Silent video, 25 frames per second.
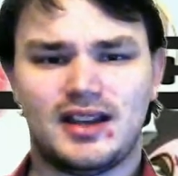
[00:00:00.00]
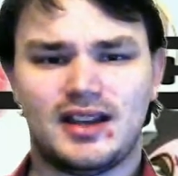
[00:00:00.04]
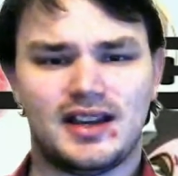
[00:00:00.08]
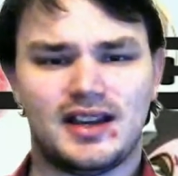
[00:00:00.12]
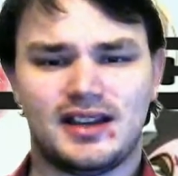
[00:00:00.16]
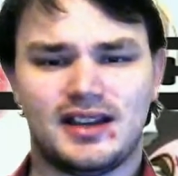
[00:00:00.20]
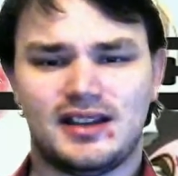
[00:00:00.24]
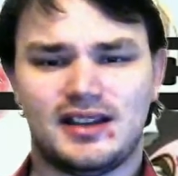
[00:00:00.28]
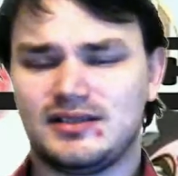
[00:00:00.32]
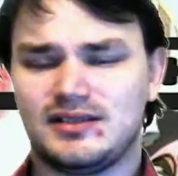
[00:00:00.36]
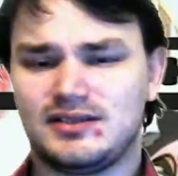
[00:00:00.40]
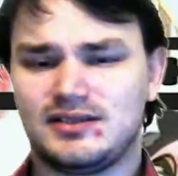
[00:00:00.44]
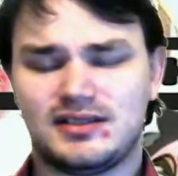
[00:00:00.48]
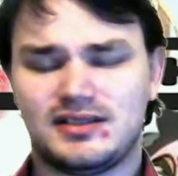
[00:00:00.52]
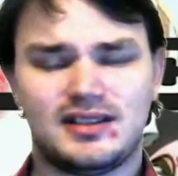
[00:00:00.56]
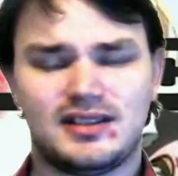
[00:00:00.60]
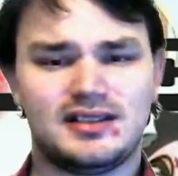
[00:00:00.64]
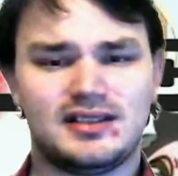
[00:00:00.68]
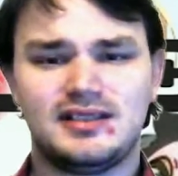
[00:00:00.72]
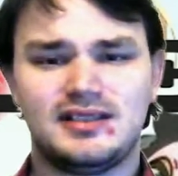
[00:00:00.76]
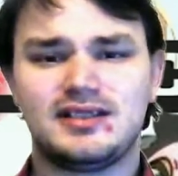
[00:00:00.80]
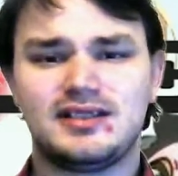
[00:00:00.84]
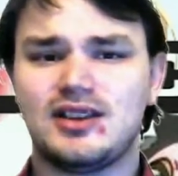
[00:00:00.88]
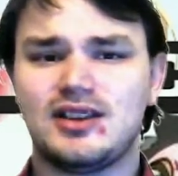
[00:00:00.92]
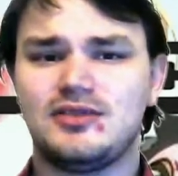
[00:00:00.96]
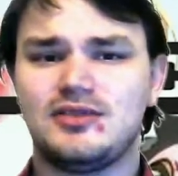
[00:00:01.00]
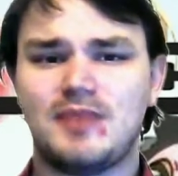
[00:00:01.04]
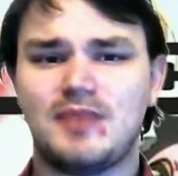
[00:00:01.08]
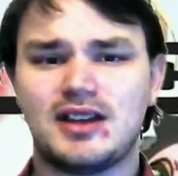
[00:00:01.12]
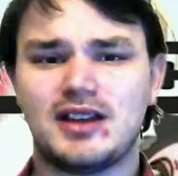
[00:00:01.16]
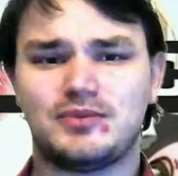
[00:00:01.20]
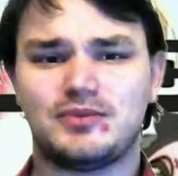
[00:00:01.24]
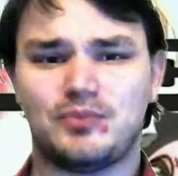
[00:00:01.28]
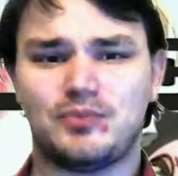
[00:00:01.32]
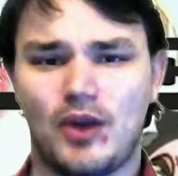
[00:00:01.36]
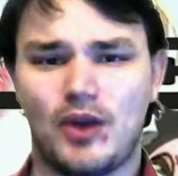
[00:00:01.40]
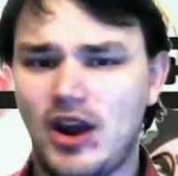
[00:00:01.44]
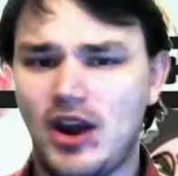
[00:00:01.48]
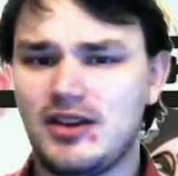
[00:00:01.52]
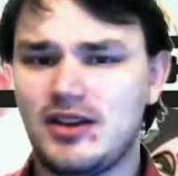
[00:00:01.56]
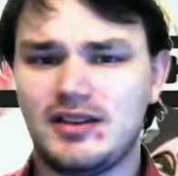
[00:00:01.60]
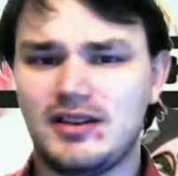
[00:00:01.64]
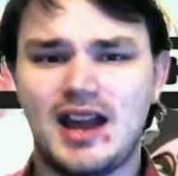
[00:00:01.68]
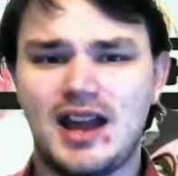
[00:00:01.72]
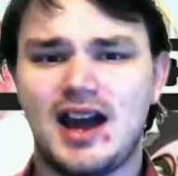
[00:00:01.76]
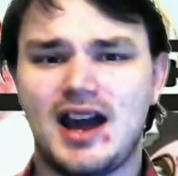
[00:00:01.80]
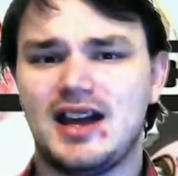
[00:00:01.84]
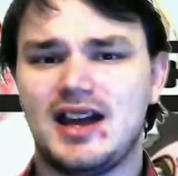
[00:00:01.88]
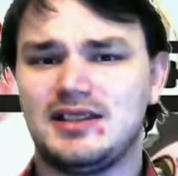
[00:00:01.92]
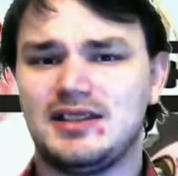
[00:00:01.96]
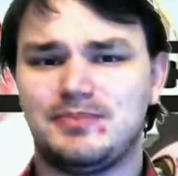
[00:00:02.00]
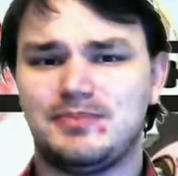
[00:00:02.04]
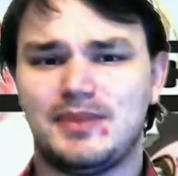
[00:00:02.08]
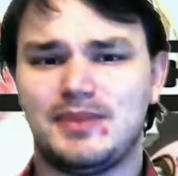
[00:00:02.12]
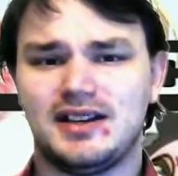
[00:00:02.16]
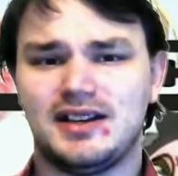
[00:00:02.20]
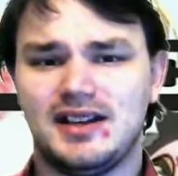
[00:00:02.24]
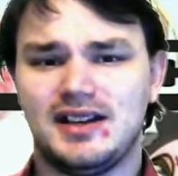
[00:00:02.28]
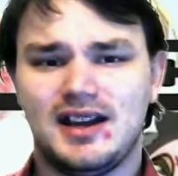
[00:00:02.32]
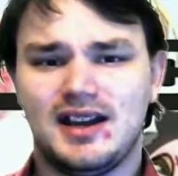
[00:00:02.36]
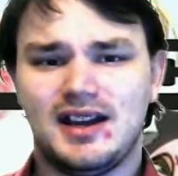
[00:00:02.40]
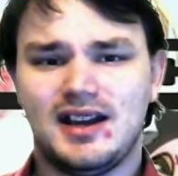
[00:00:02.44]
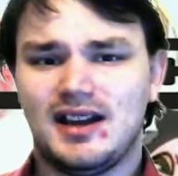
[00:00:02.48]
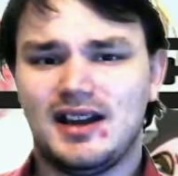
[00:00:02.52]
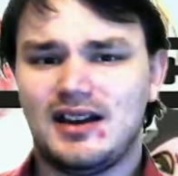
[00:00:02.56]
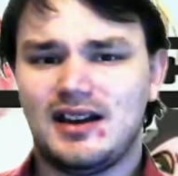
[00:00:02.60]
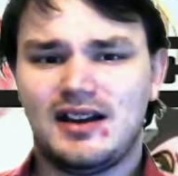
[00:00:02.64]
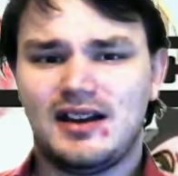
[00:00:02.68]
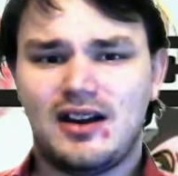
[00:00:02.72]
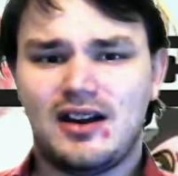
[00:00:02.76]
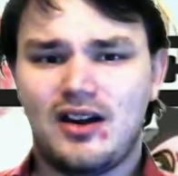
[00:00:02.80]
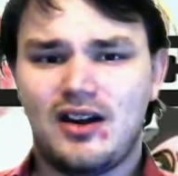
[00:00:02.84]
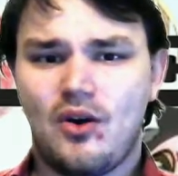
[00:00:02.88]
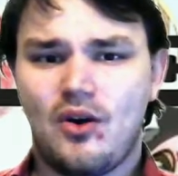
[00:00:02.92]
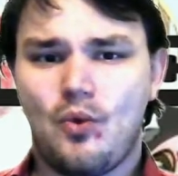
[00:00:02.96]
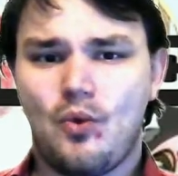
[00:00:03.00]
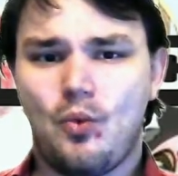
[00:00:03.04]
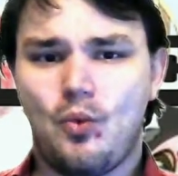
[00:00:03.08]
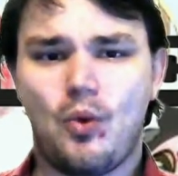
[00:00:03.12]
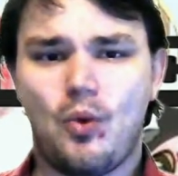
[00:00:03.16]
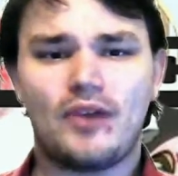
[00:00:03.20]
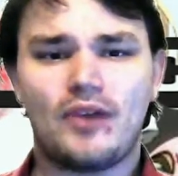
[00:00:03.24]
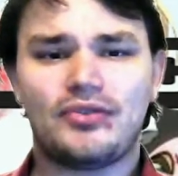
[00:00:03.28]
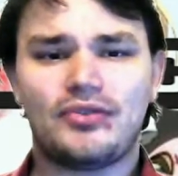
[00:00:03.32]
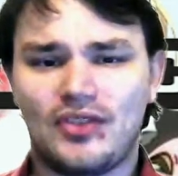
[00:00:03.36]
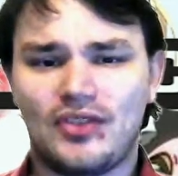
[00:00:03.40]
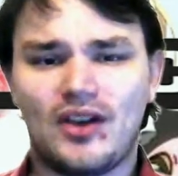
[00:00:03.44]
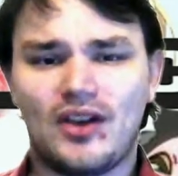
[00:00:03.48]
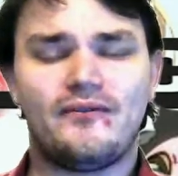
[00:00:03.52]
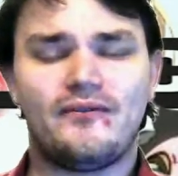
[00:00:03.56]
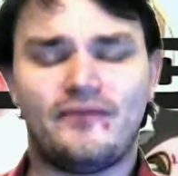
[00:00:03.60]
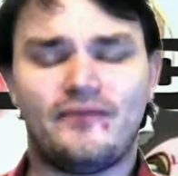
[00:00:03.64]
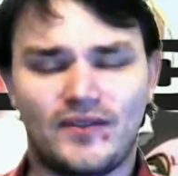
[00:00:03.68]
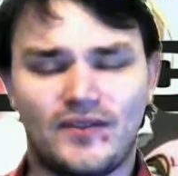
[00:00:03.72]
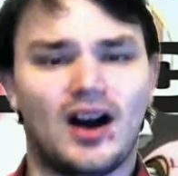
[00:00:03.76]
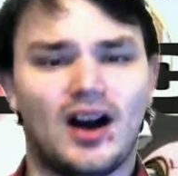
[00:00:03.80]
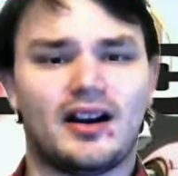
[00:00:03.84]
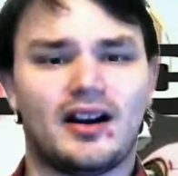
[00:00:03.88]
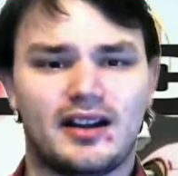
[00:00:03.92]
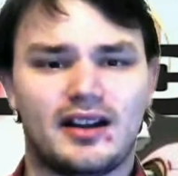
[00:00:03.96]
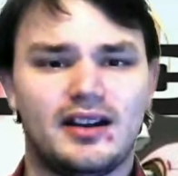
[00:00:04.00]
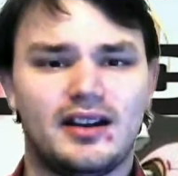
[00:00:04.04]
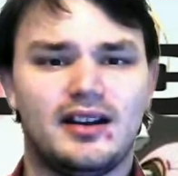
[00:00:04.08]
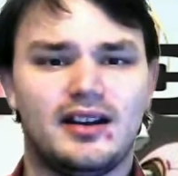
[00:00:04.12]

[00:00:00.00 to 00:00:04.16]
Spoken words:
Like, excuse my swearing, guys, but what the fuck?